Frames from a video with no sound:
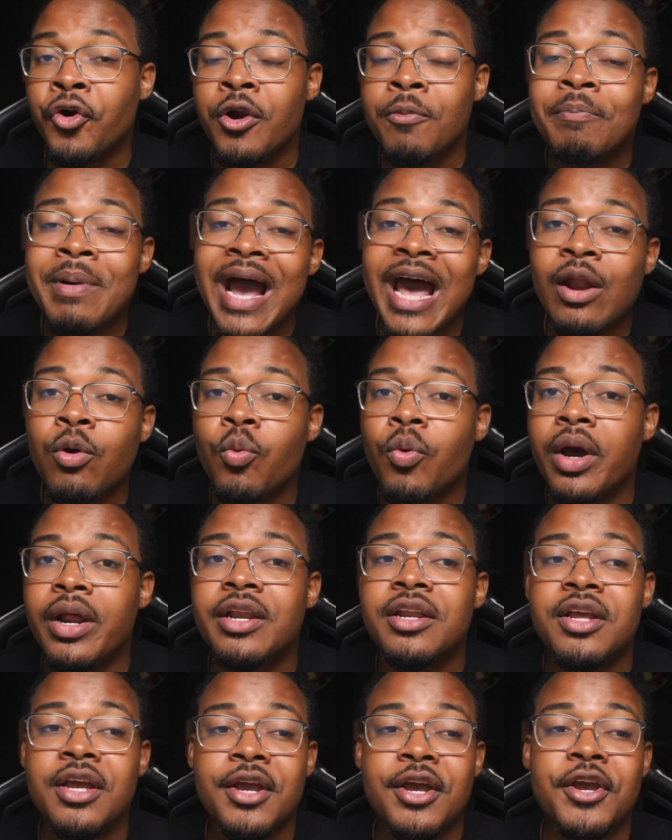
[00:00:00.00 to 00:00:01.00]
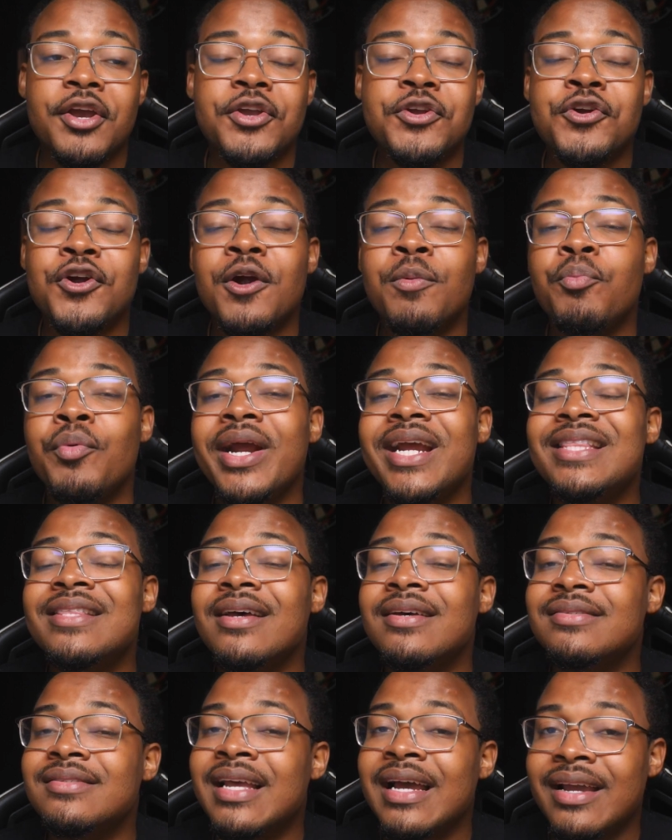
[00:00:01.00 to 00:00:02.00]
or a bad one, your brain
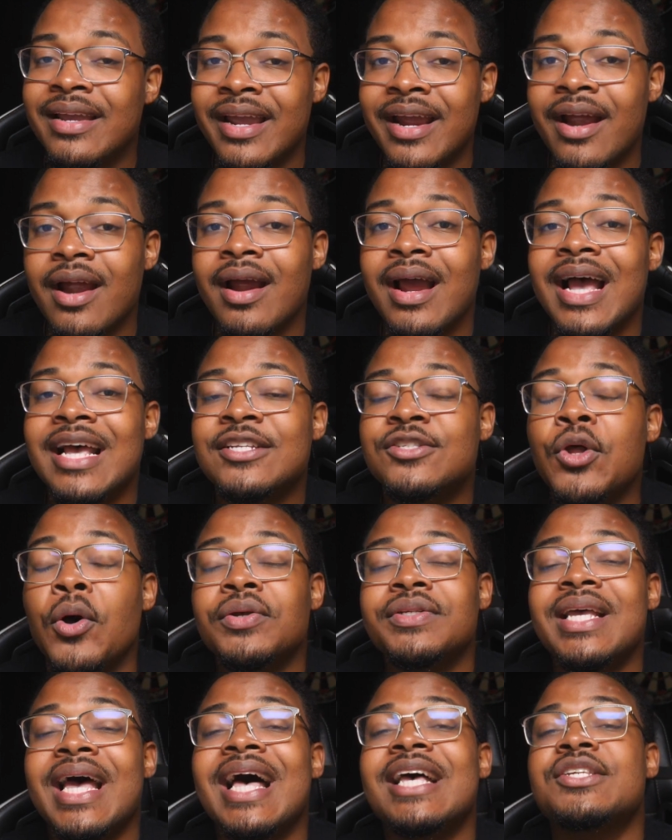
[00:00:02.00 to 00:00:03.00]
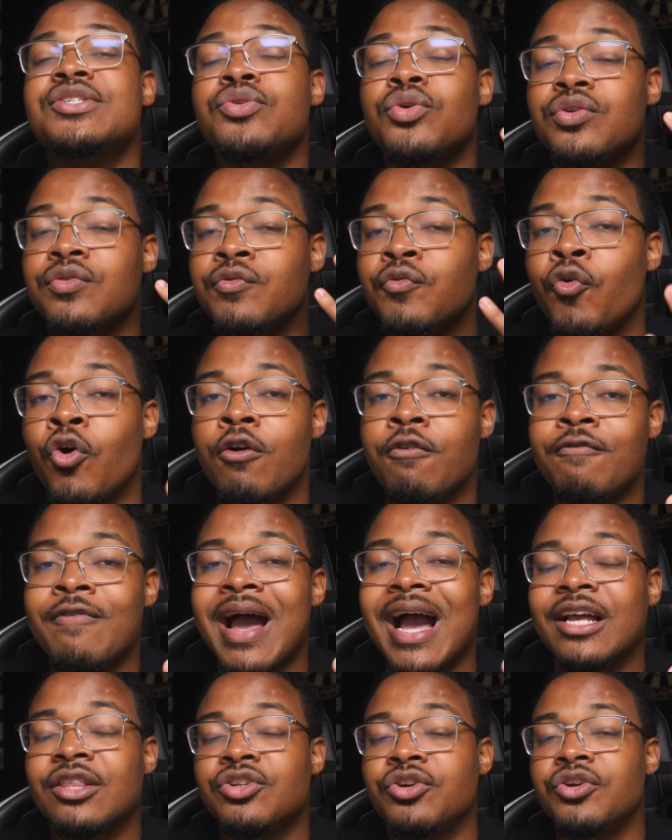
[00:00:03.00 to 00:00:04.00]
does not care as long as it has those four
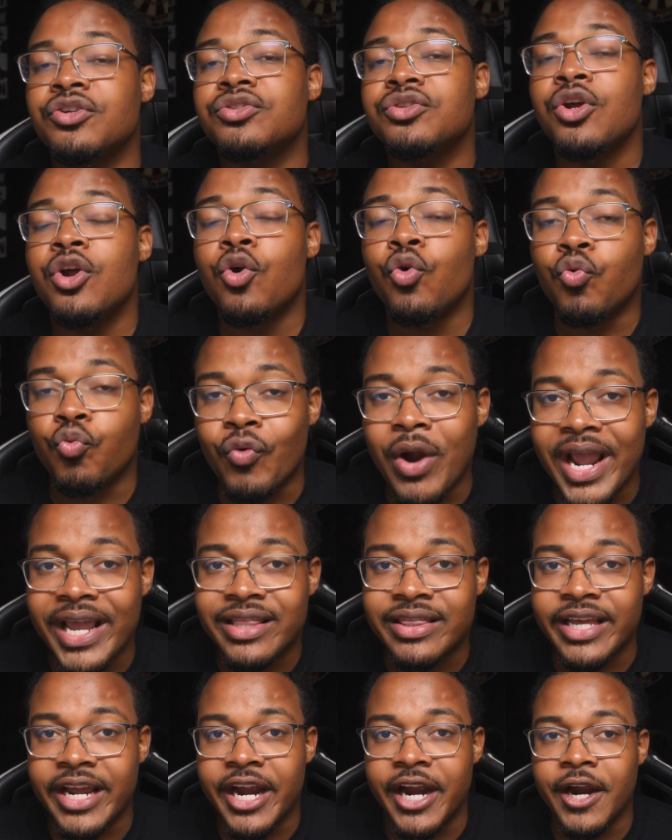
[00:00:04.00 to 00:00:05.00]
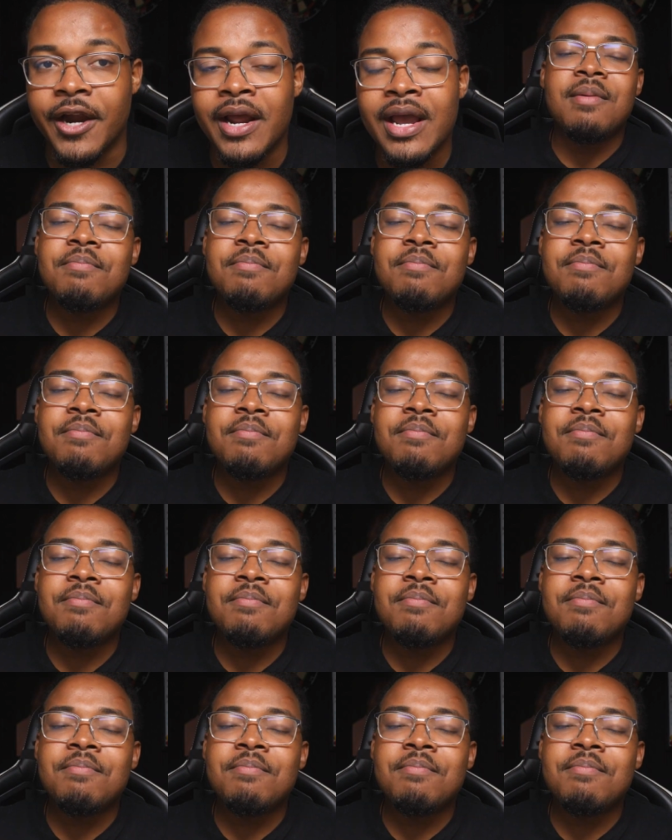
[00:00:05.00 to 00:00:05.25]
factors right there.